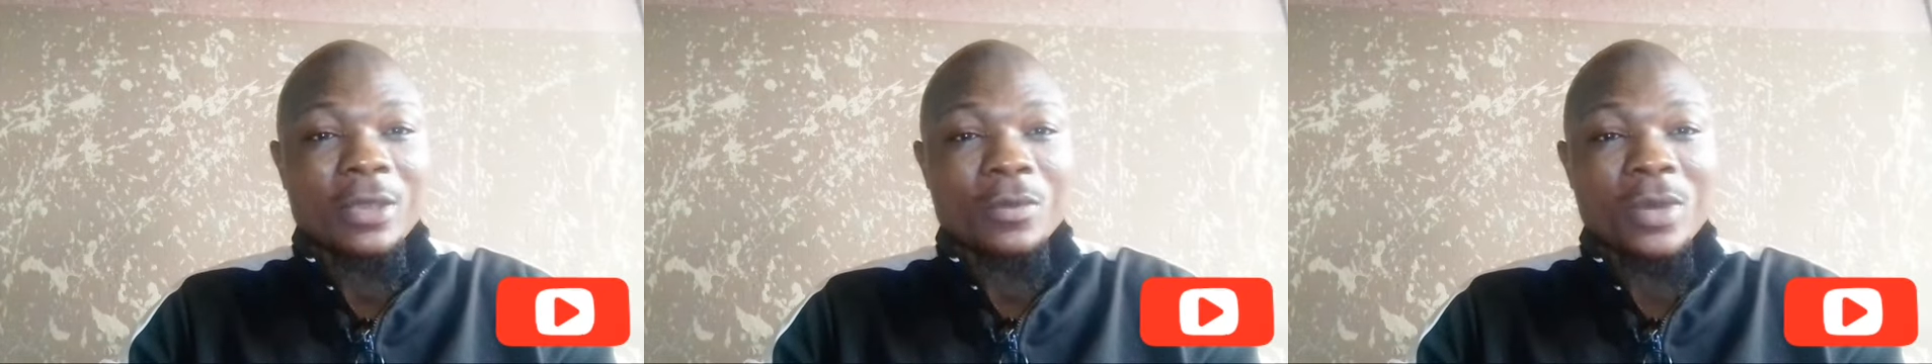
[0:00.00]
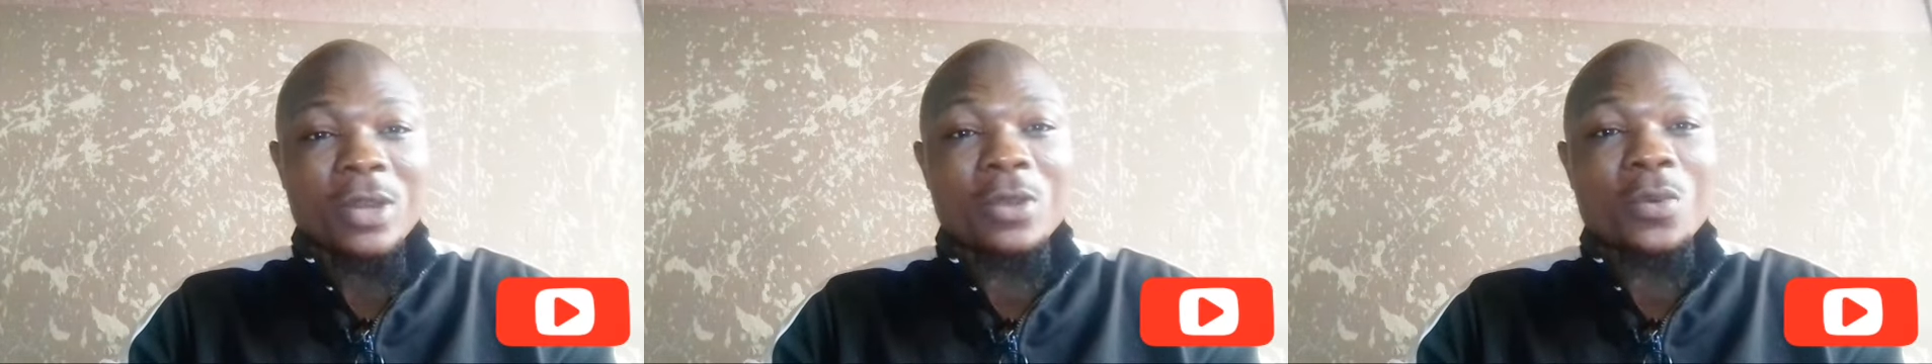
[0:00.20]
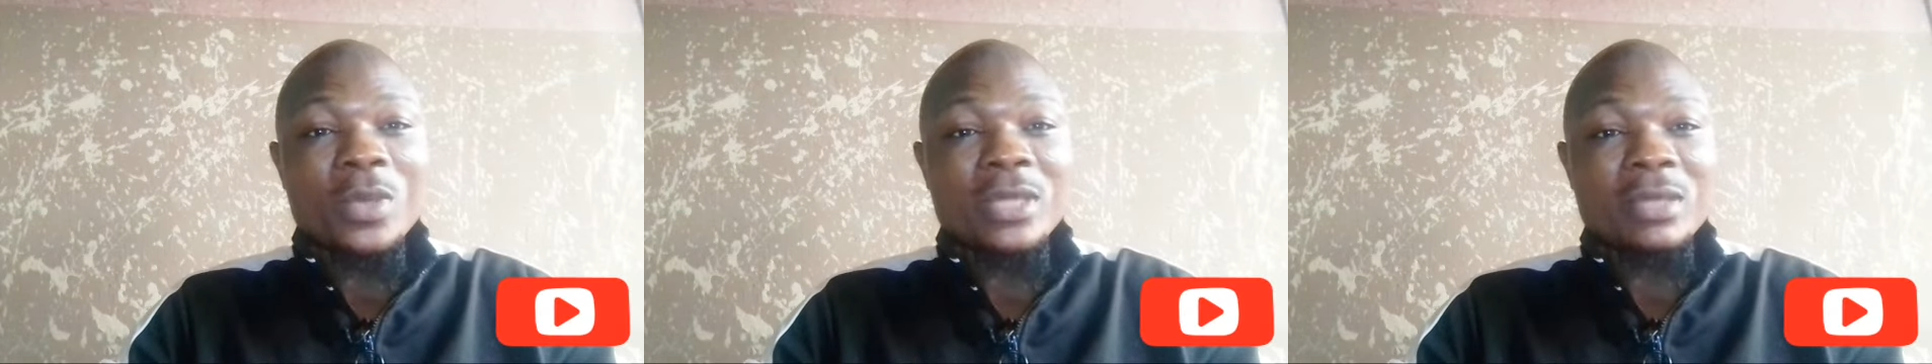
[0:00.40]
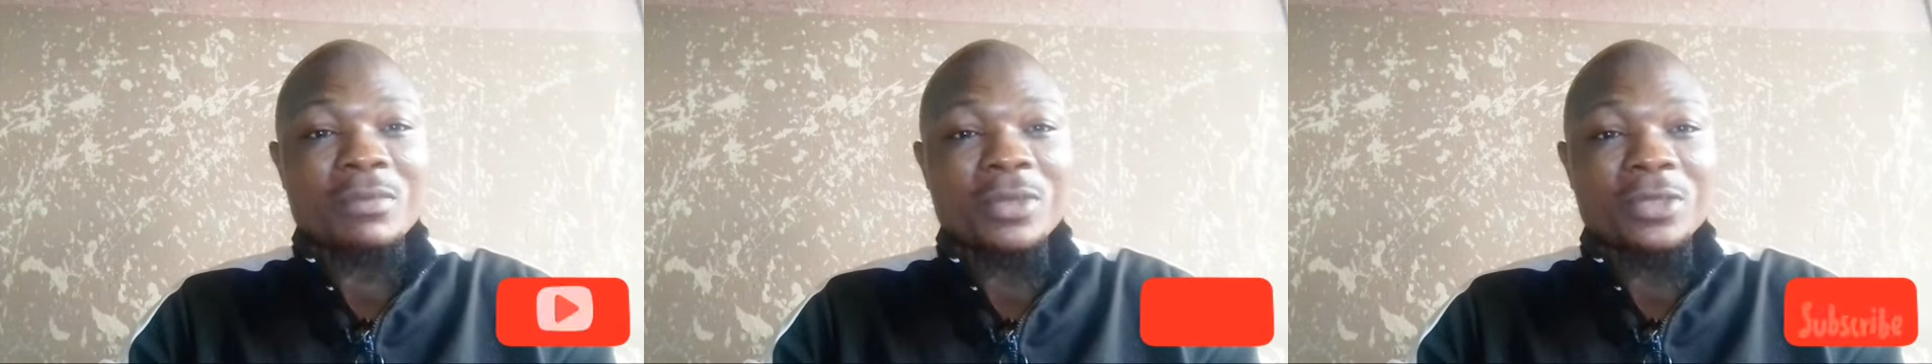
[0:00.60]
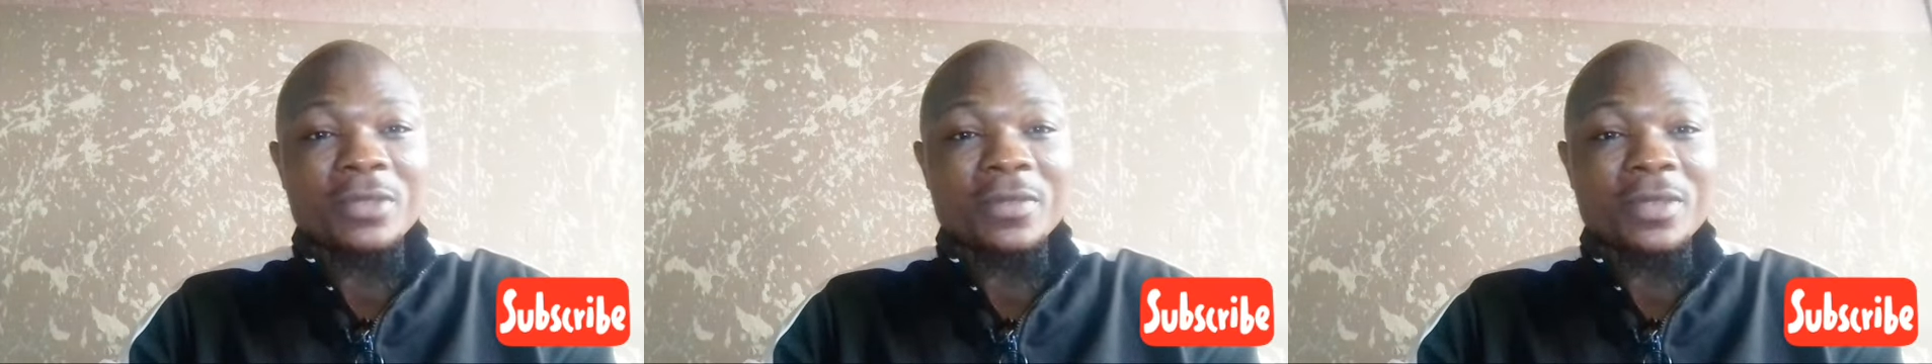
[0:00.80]
We're not wasting
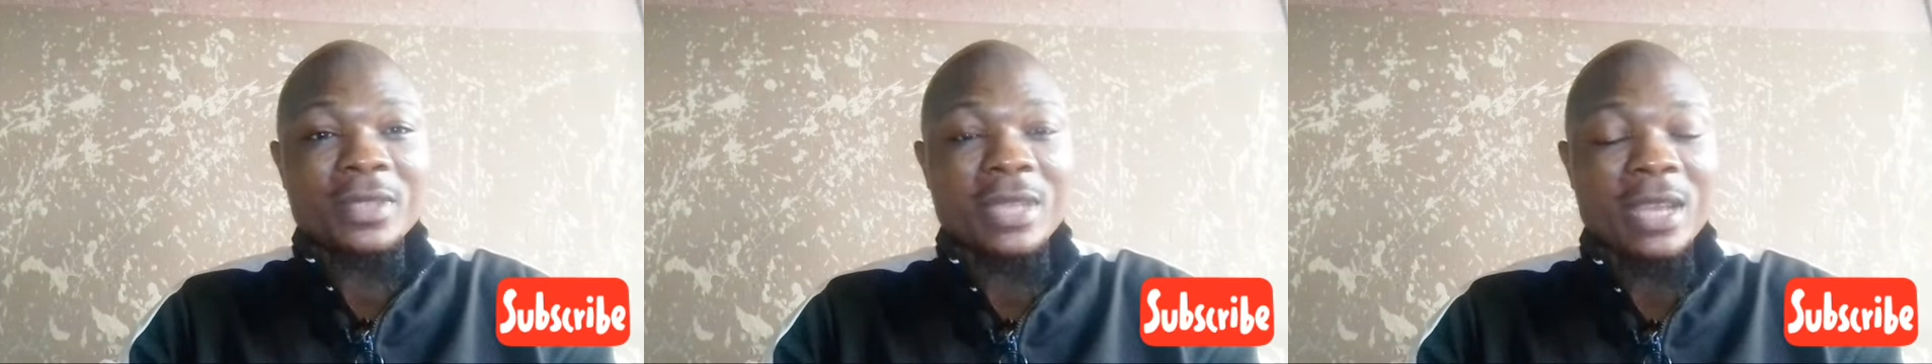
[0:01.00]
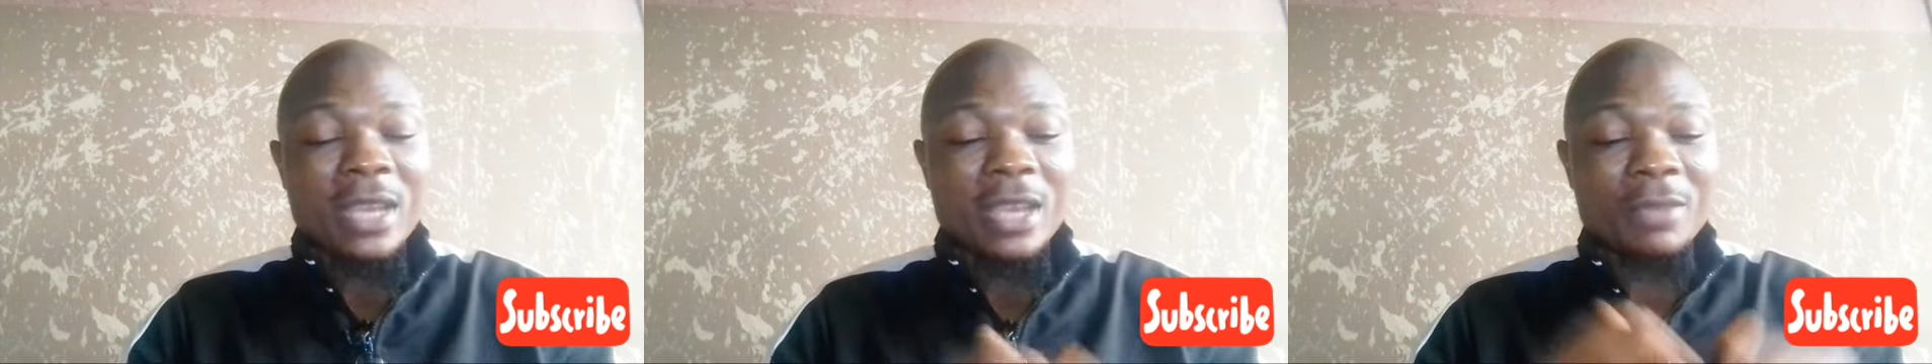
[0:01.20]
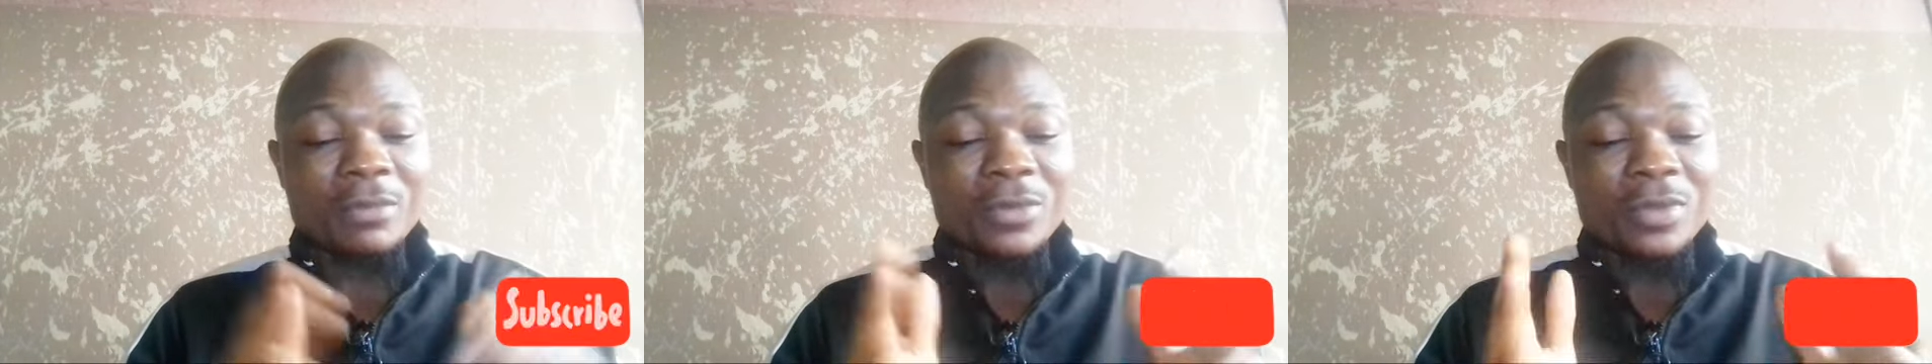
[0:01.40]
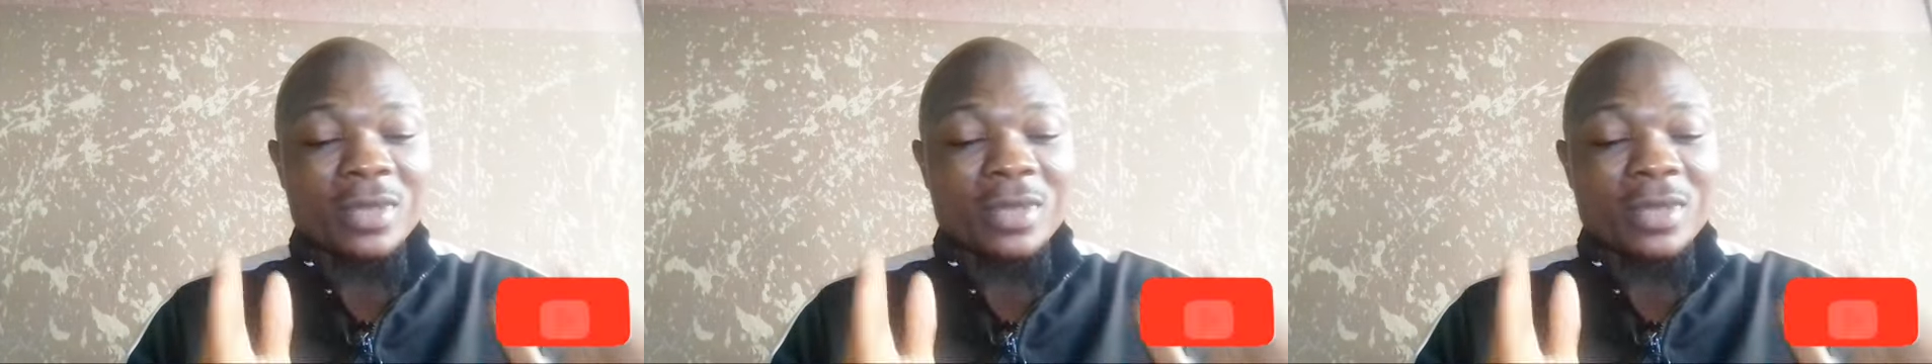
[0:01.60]
much of our time.